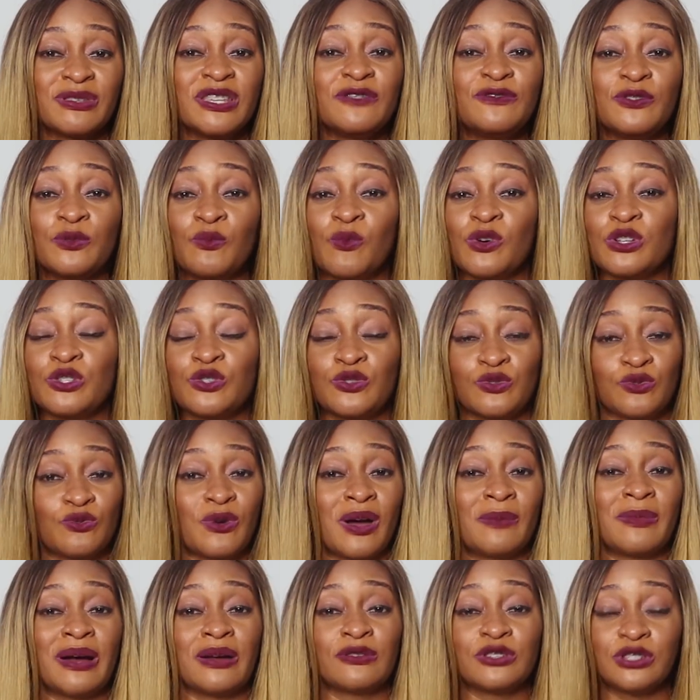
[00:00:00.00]
If you want to know
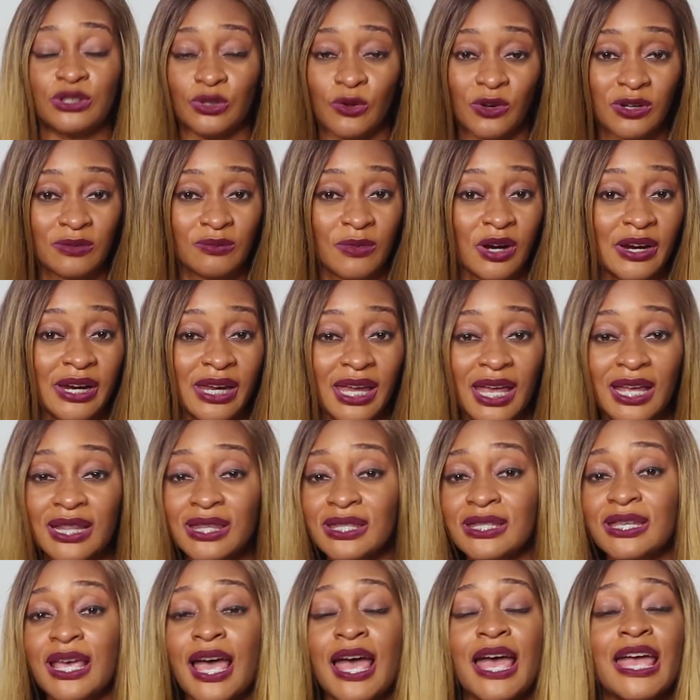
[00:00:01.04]
about stock
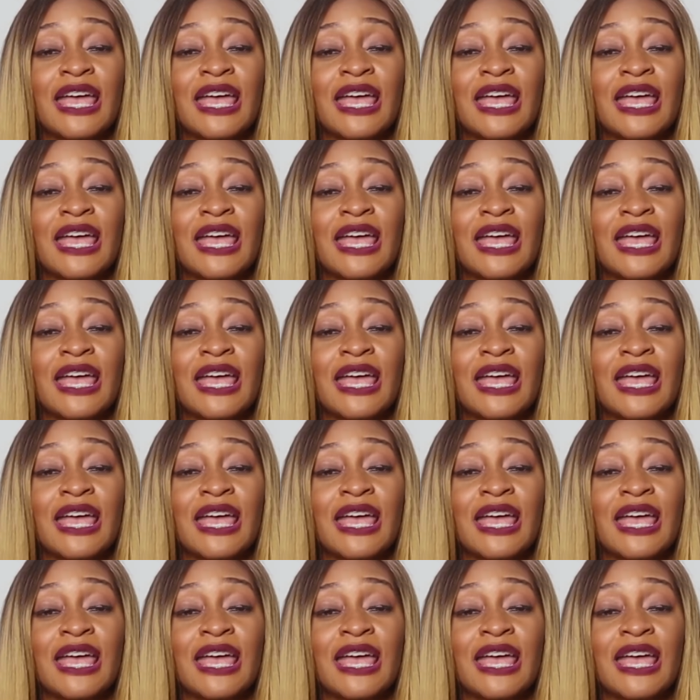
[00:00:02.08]
markets,